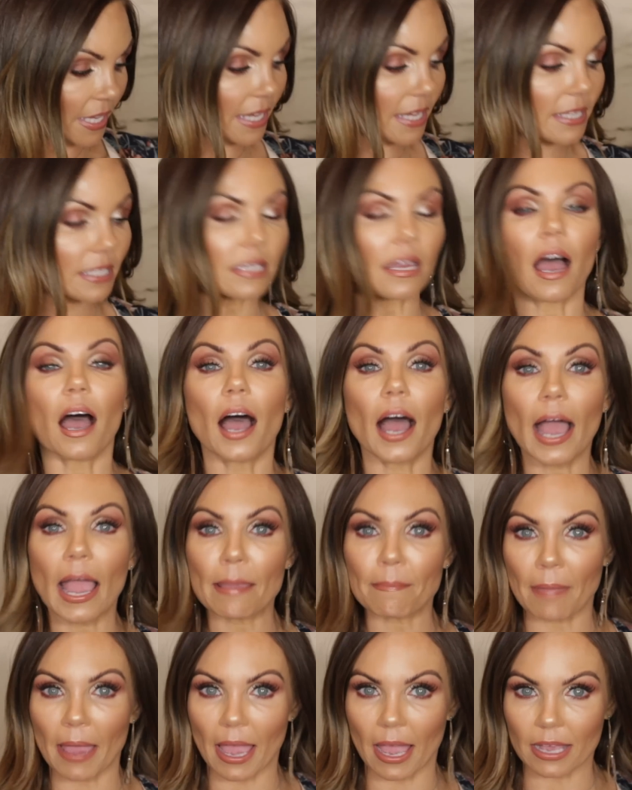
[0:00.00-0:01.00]
these
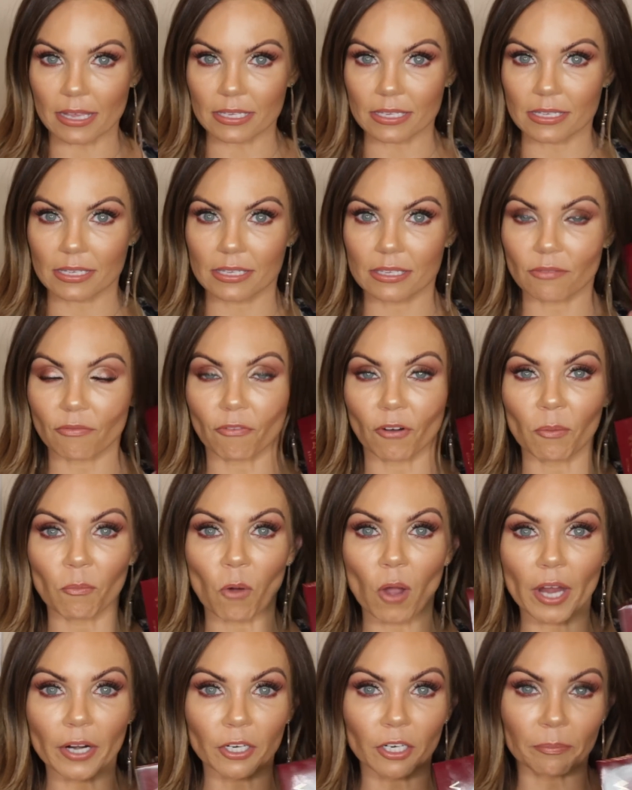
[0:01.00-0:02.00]
eye masks from
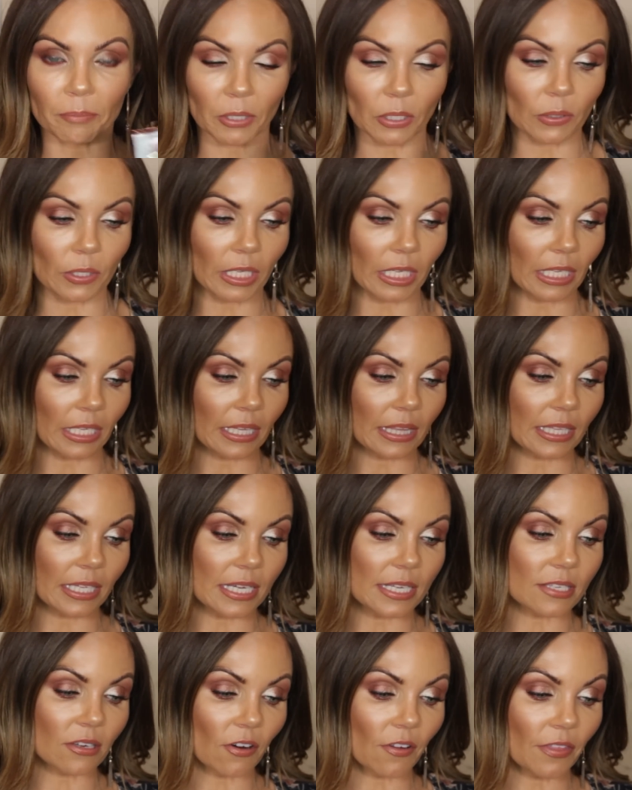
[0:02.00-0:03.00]
Wander Beauty
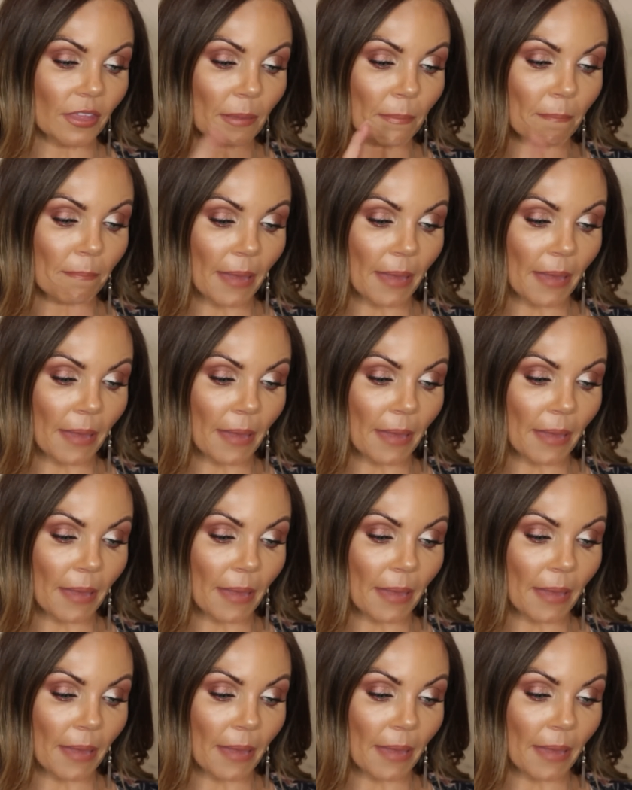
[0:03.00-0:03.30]
these are the